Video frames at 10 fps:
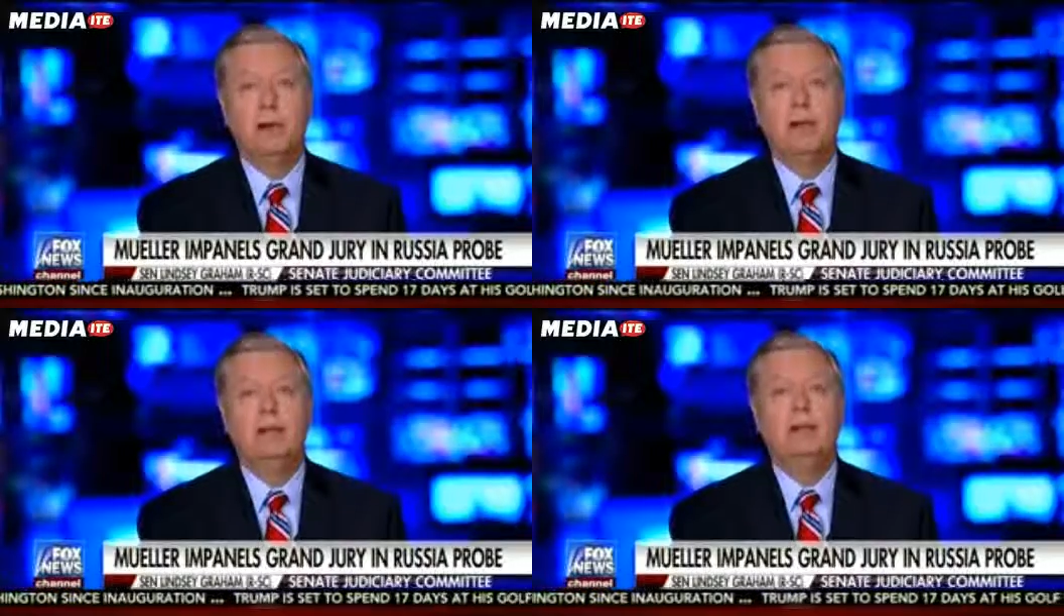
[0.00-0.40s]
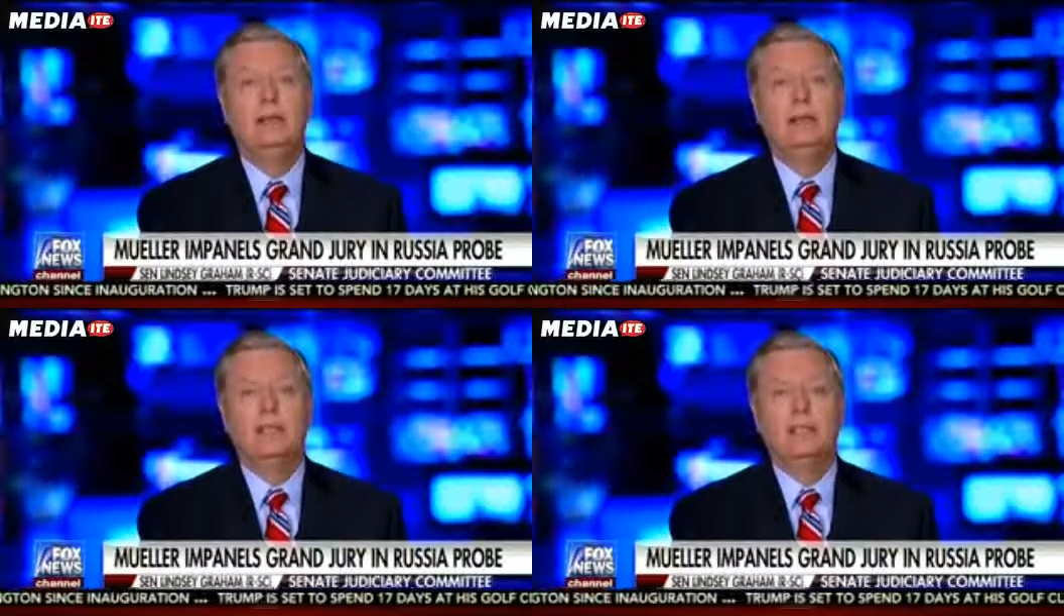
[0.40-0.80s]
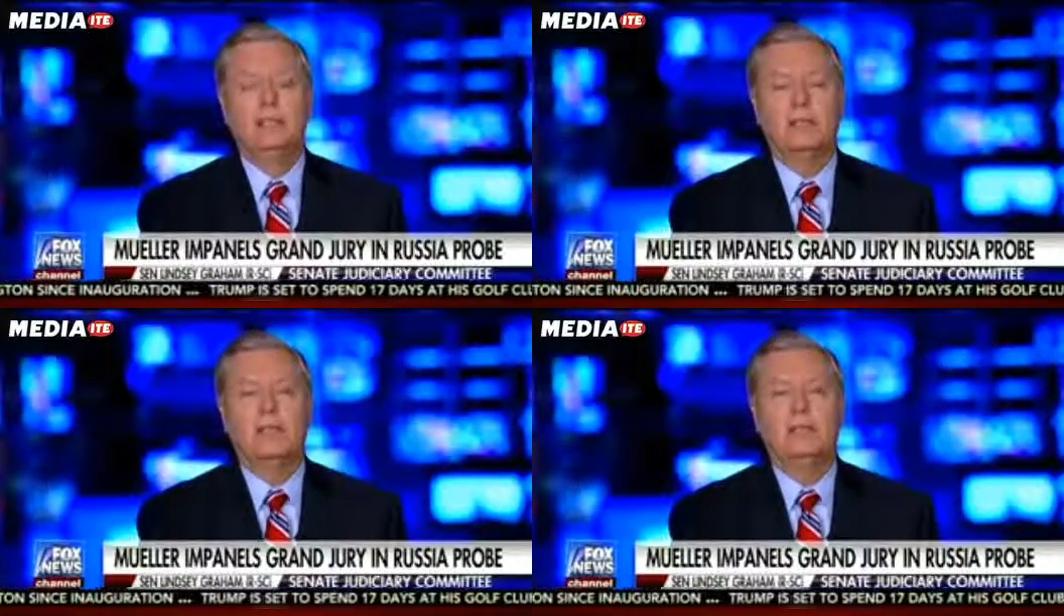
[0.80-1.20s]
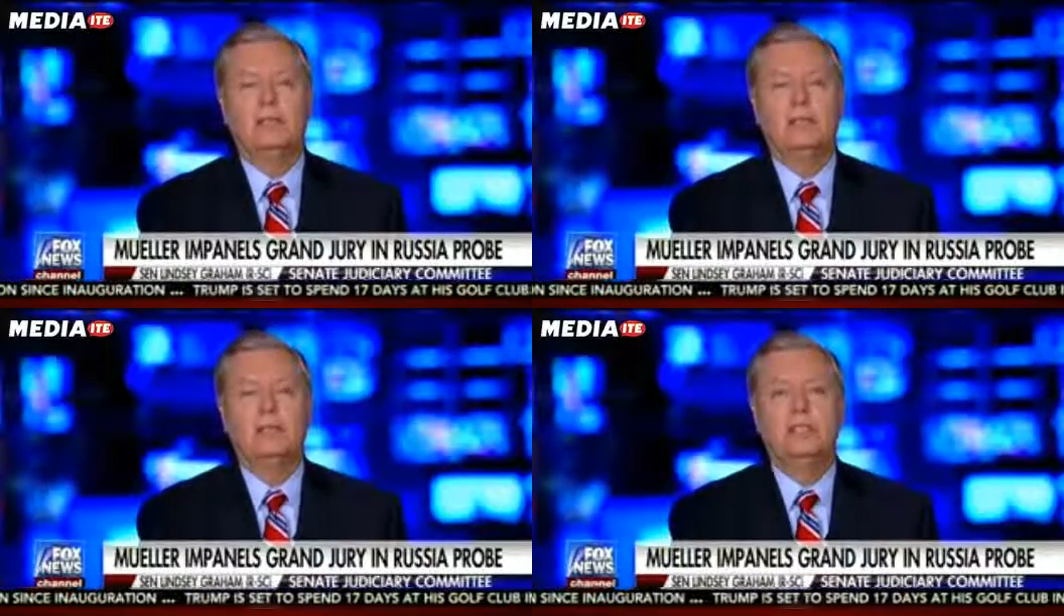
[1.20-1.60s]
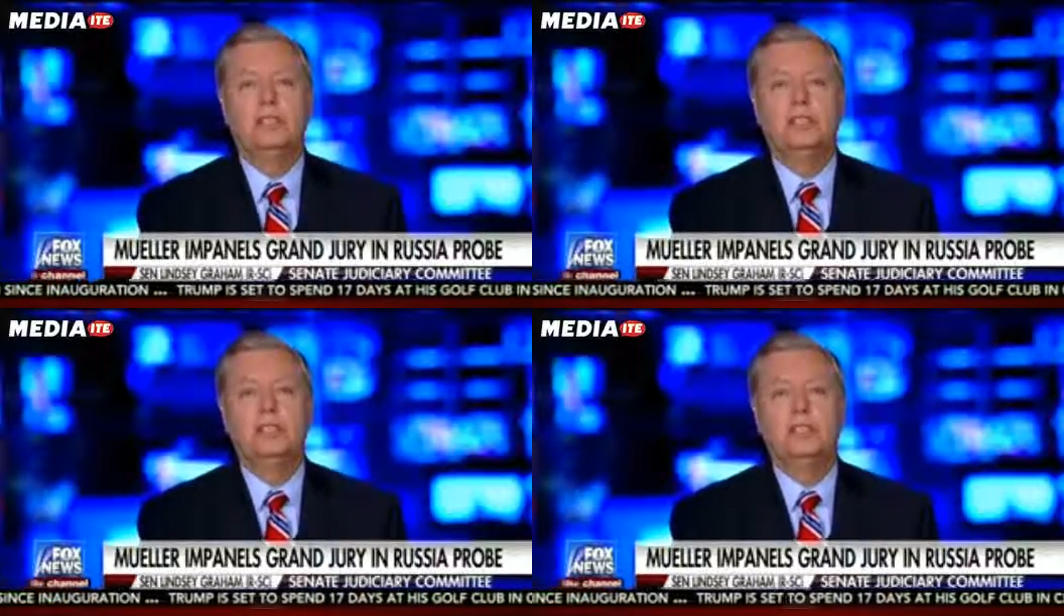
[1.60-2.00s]
My legislation
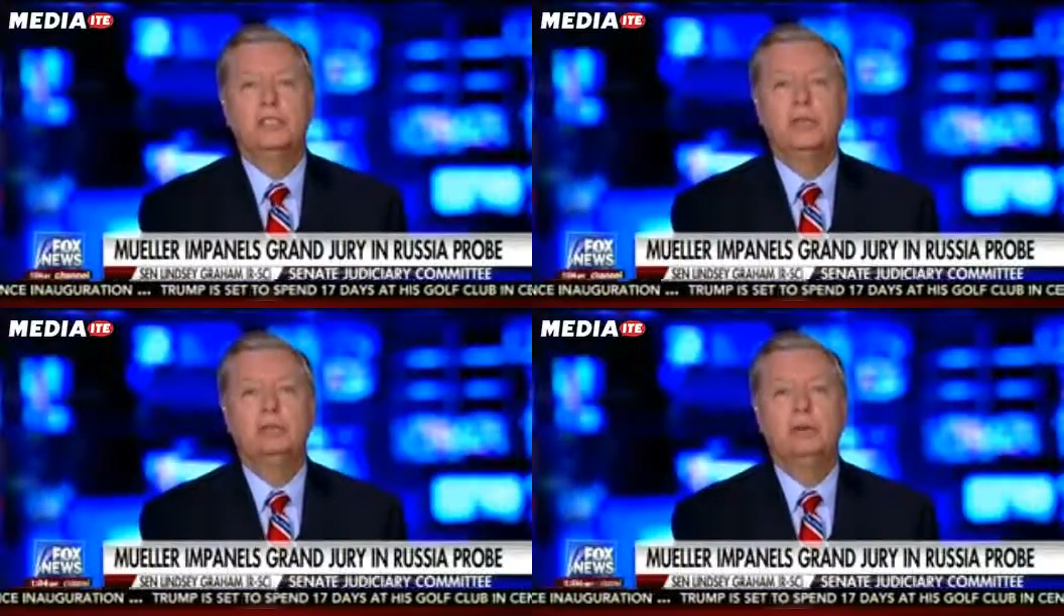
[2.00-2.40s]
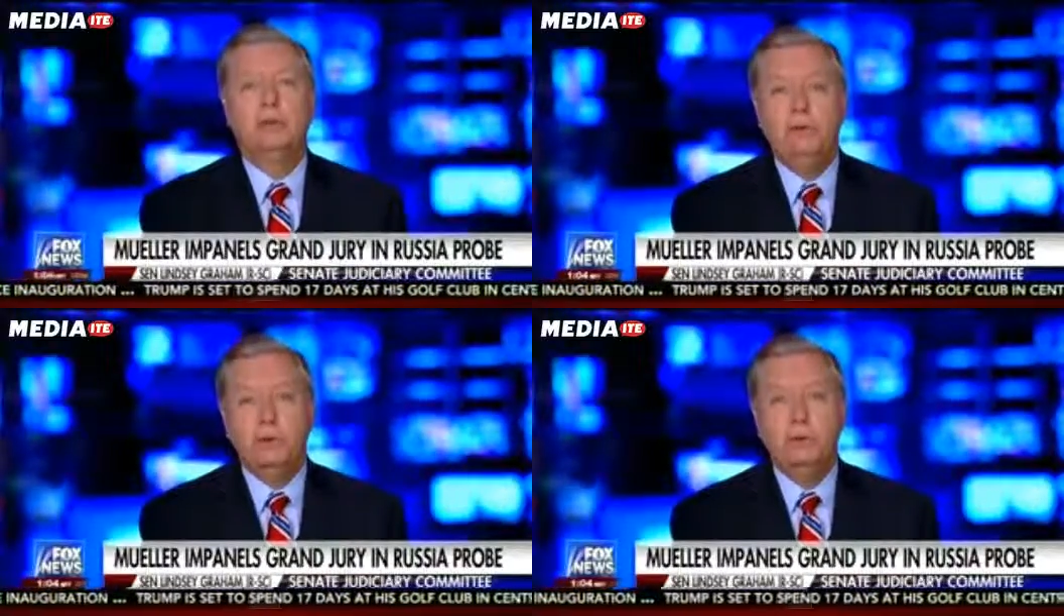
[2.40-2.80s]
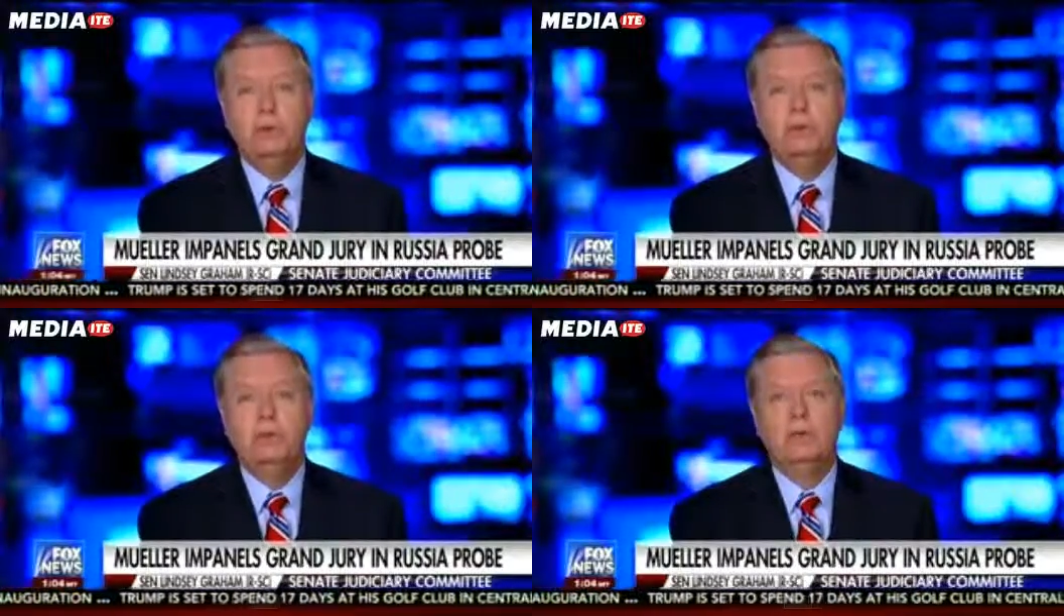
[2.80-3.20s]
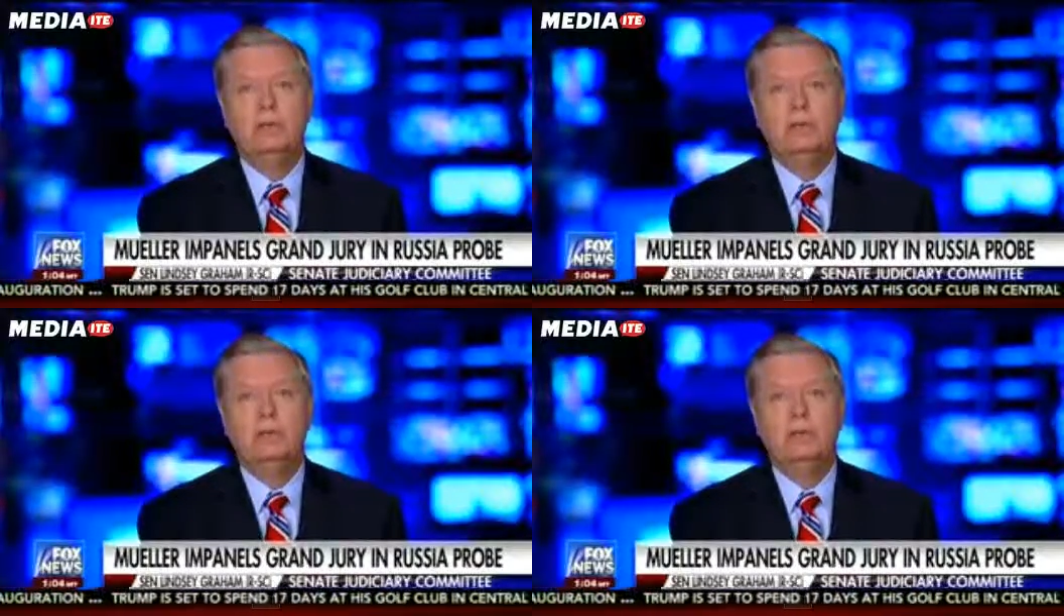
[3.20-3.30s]
says judges can review,